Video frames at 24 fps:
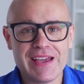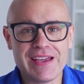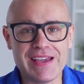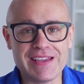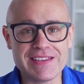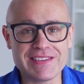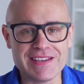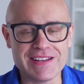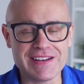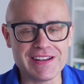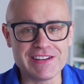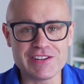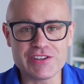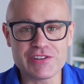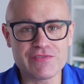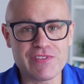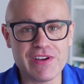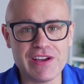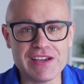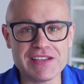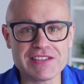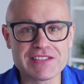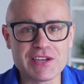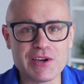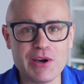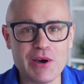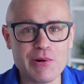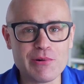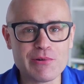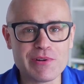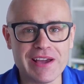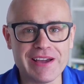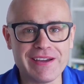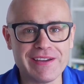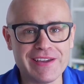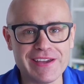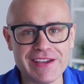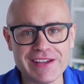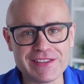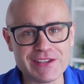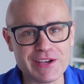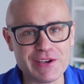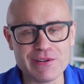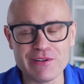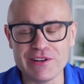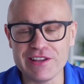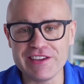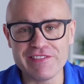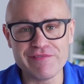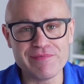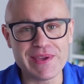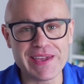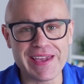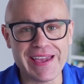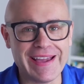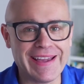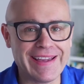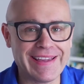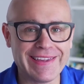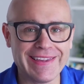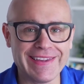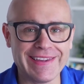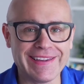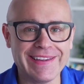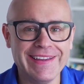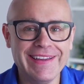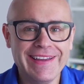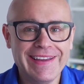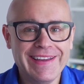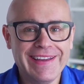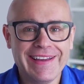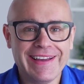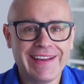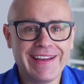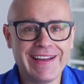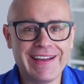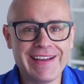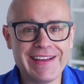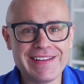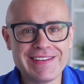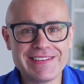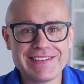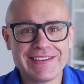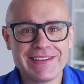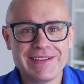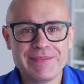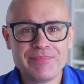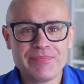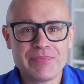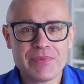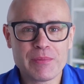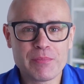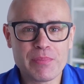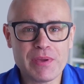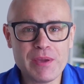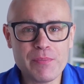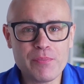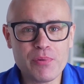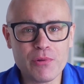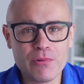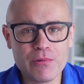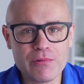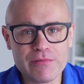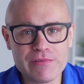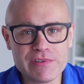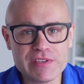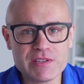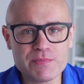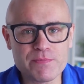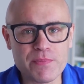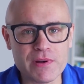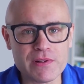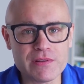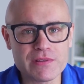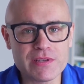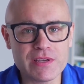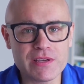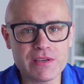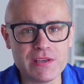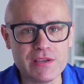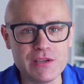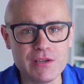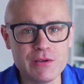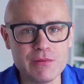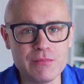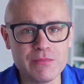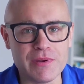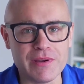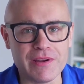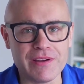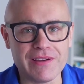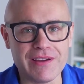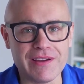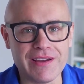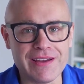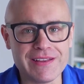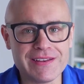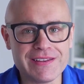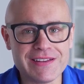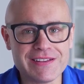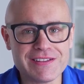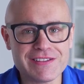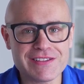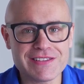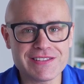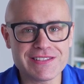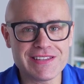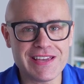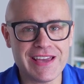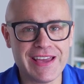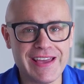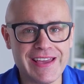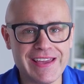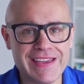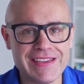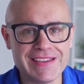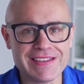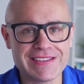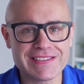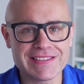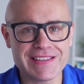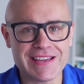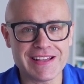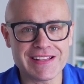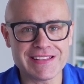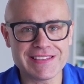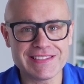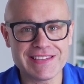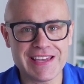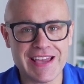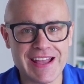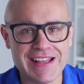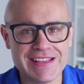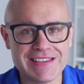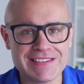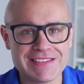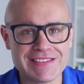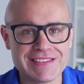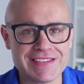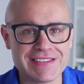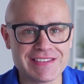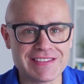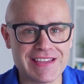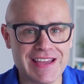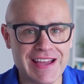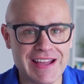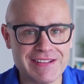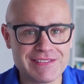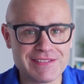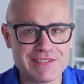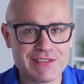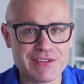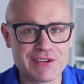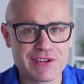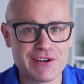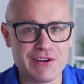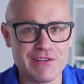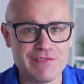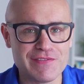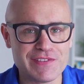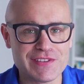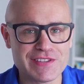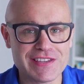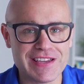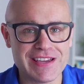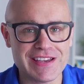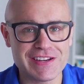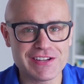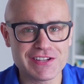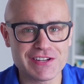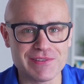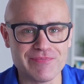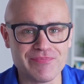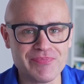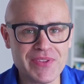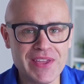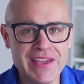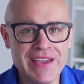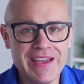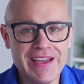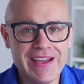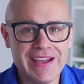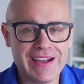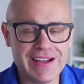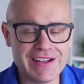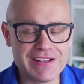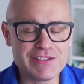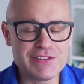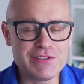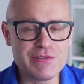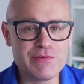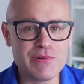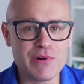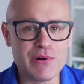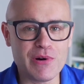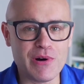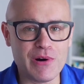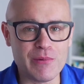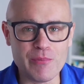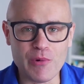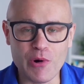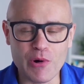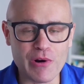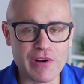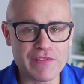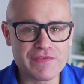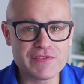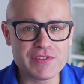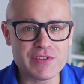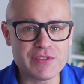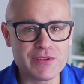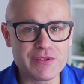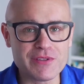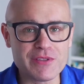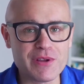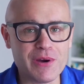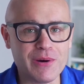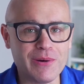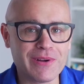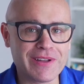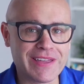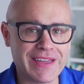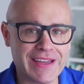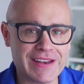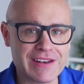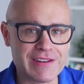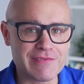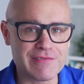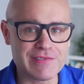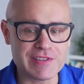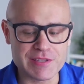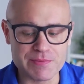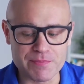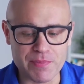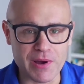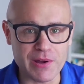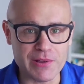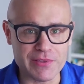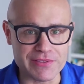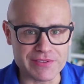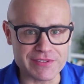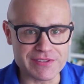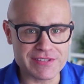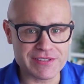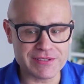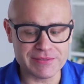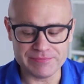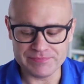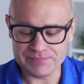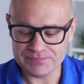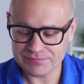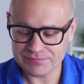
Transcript: and I just write, "It's cold out here, don't leave me hanging." And people will respond to humor, and it just takes that tenseness out of the conversation, and you more often than not get a response.